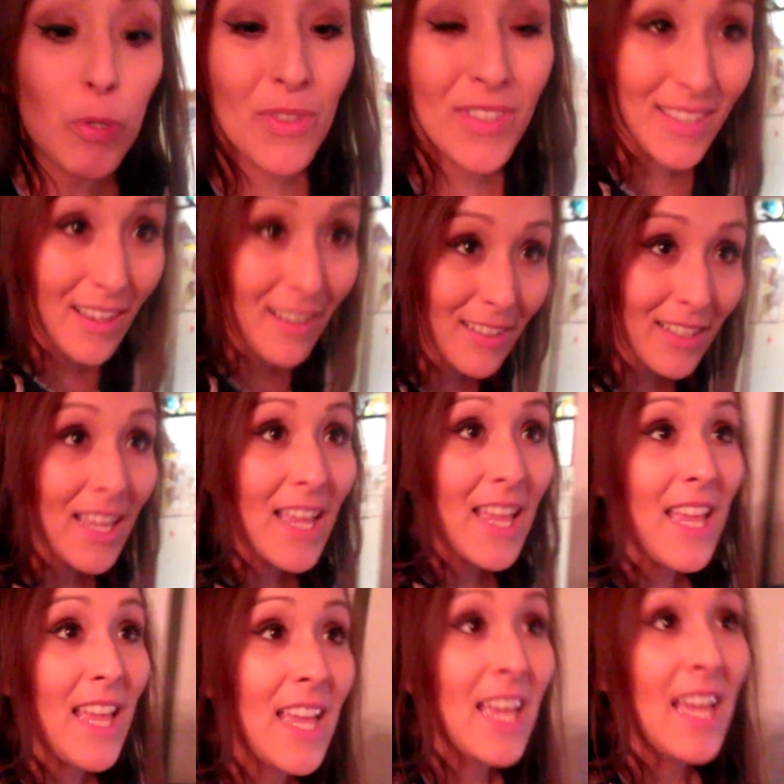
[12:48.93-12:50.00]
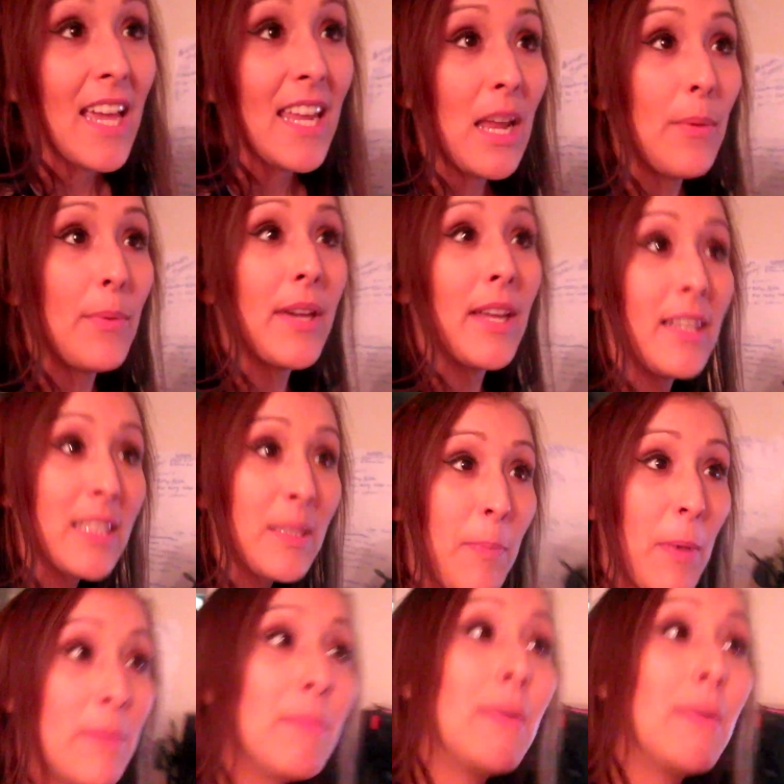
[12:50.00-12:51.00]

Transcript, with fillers: will suck. And now we gotta spend